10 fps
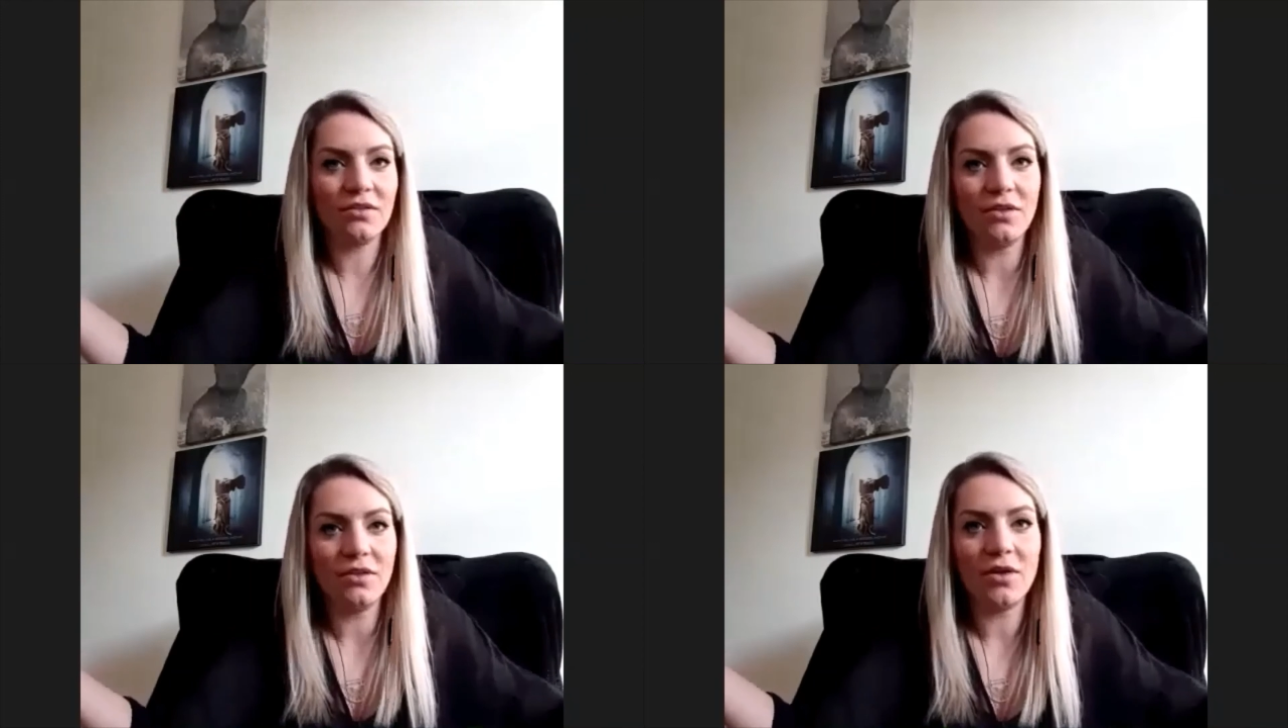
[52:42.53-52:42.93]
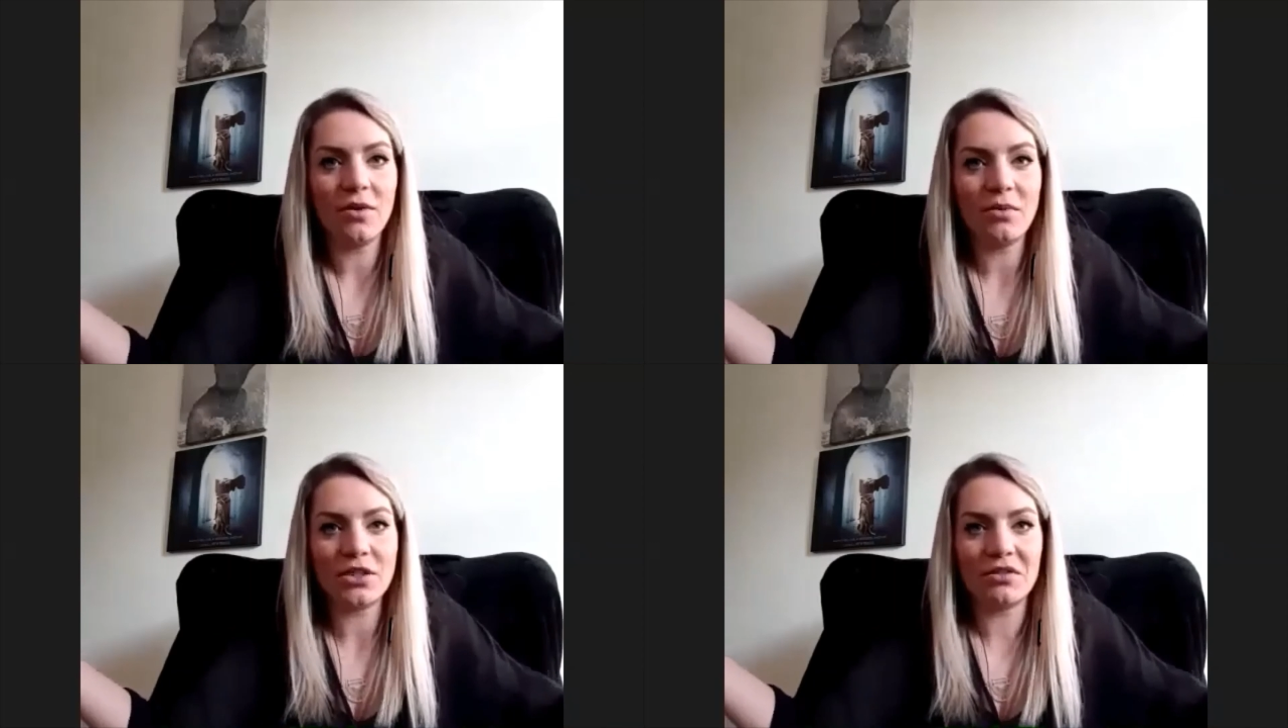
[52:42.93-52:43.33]
You know,
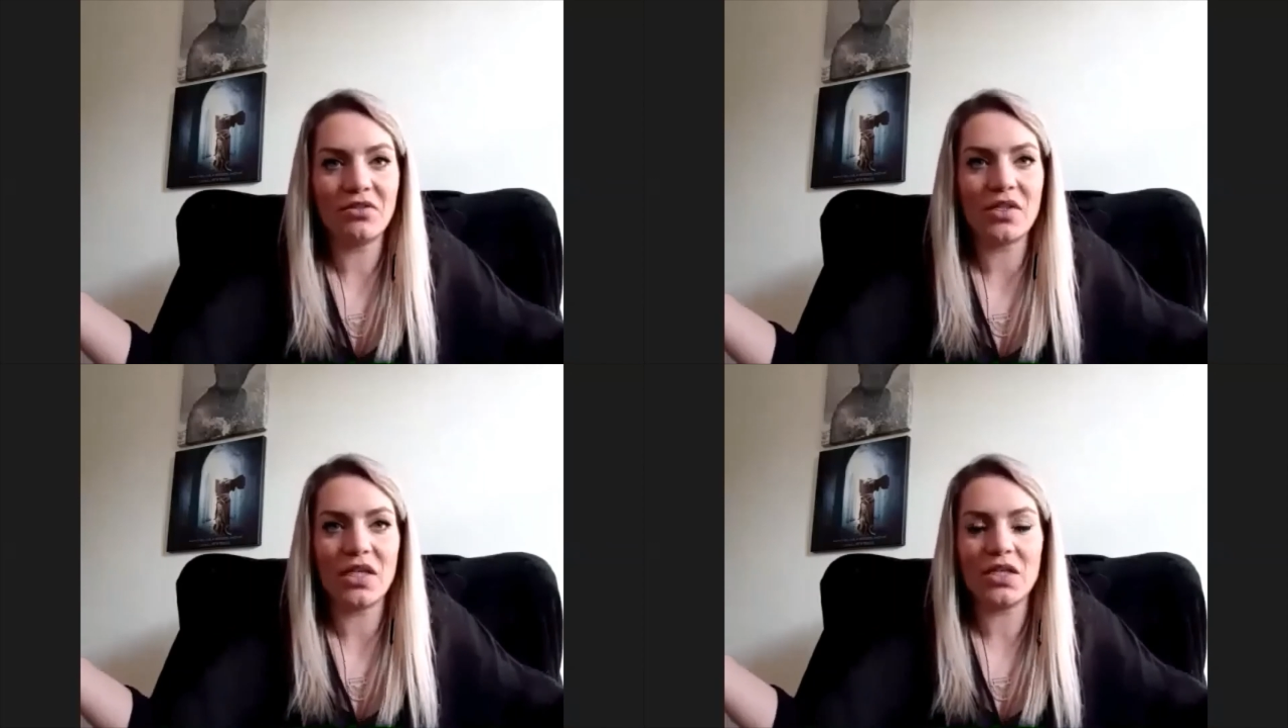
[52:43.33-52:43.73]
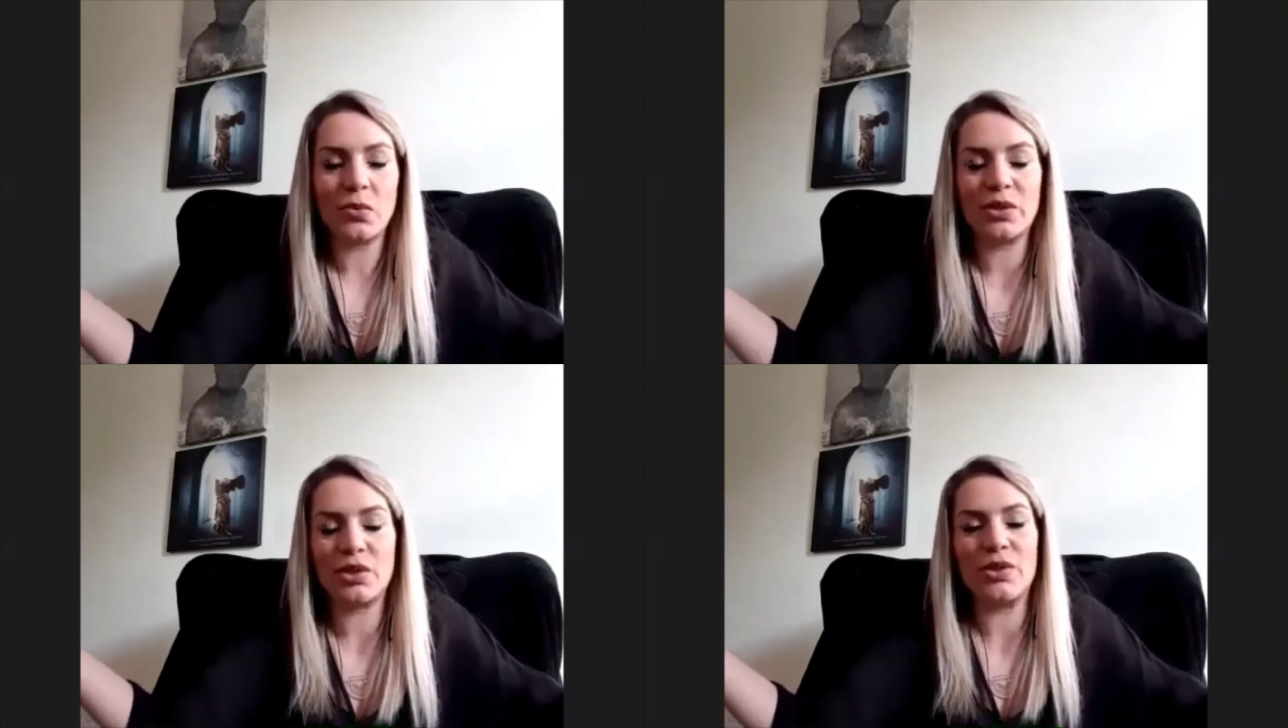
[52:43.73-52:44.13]
what you see is
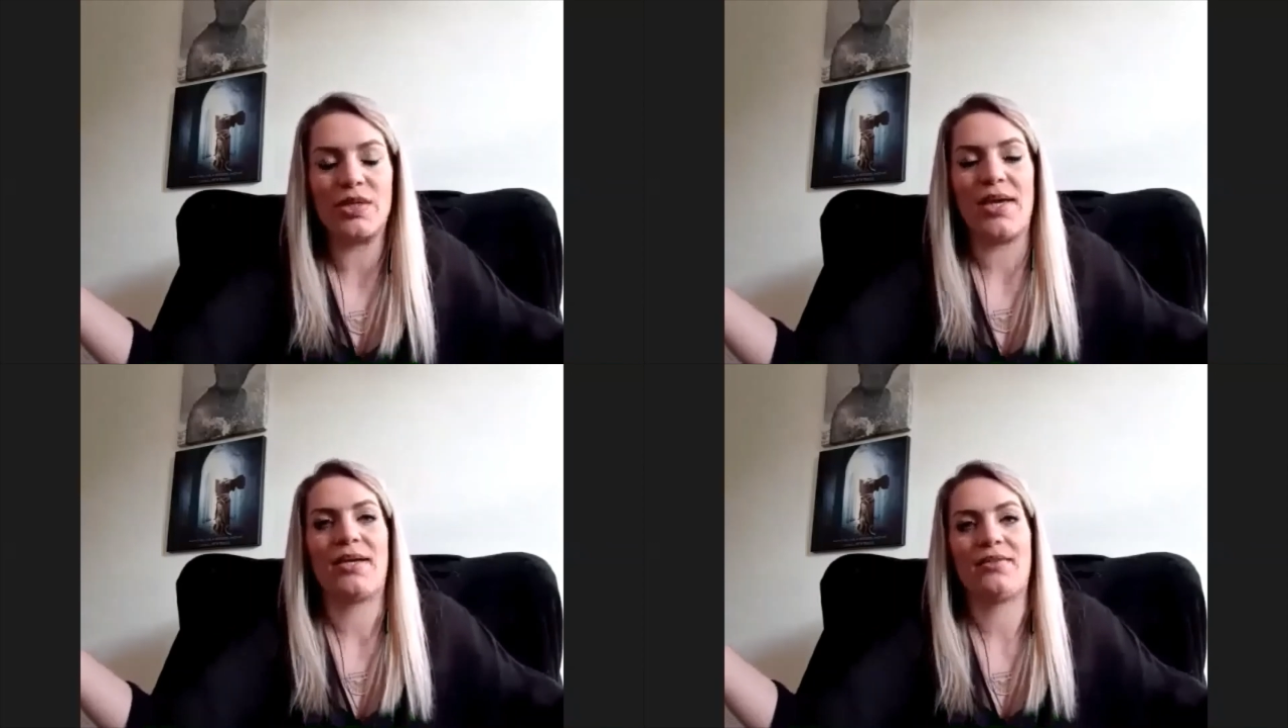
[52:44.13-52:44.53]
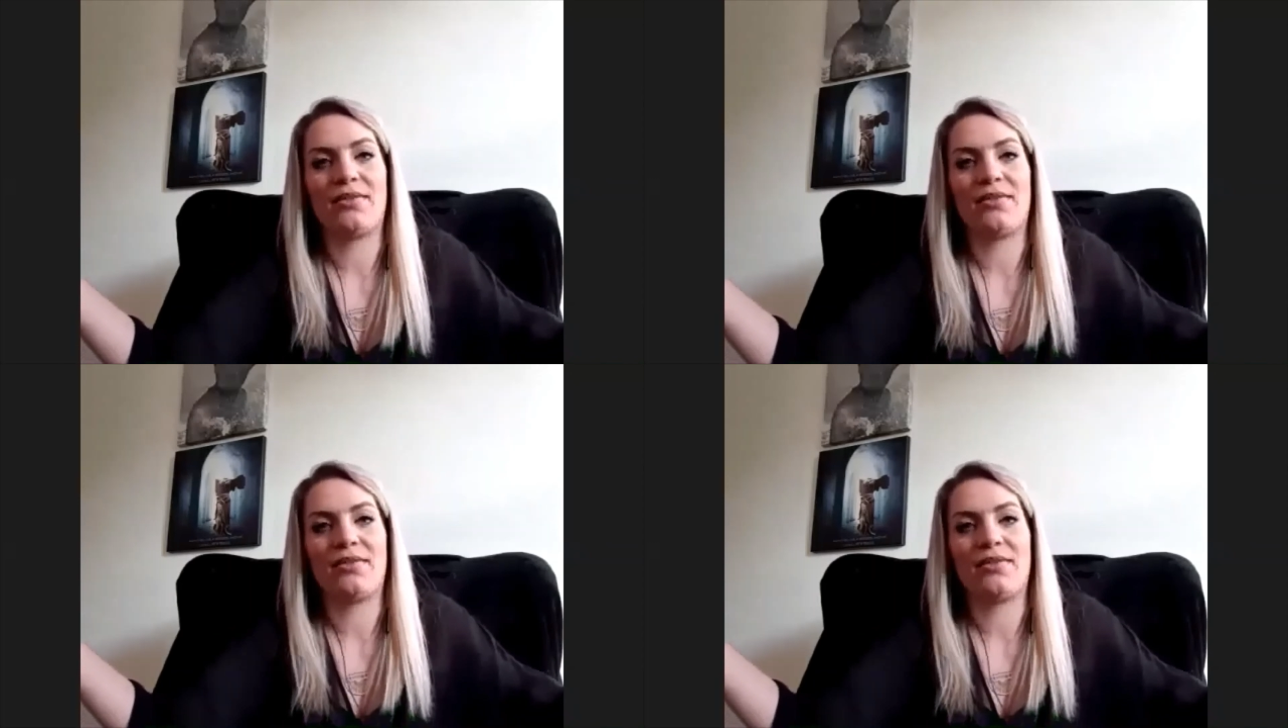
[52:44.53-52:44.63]
what you get.